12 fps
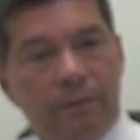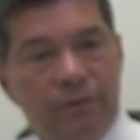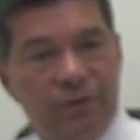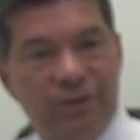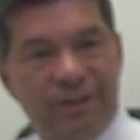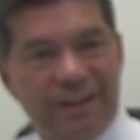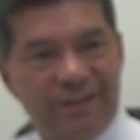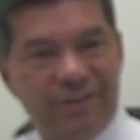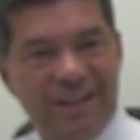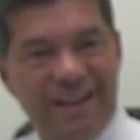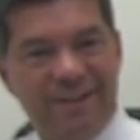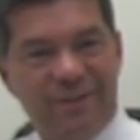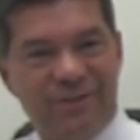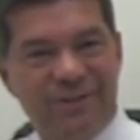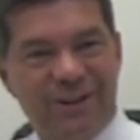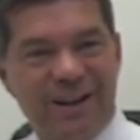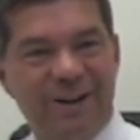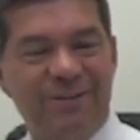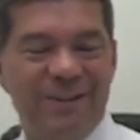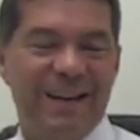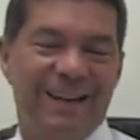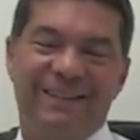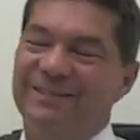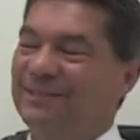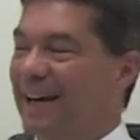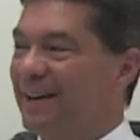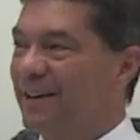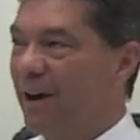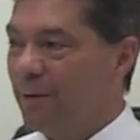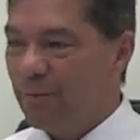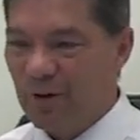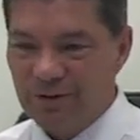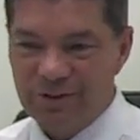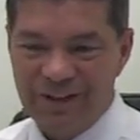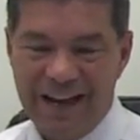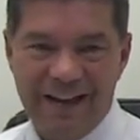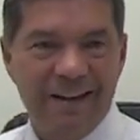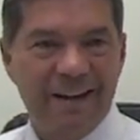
Should I stay or should I go? Yeah. No, it was. Yeah.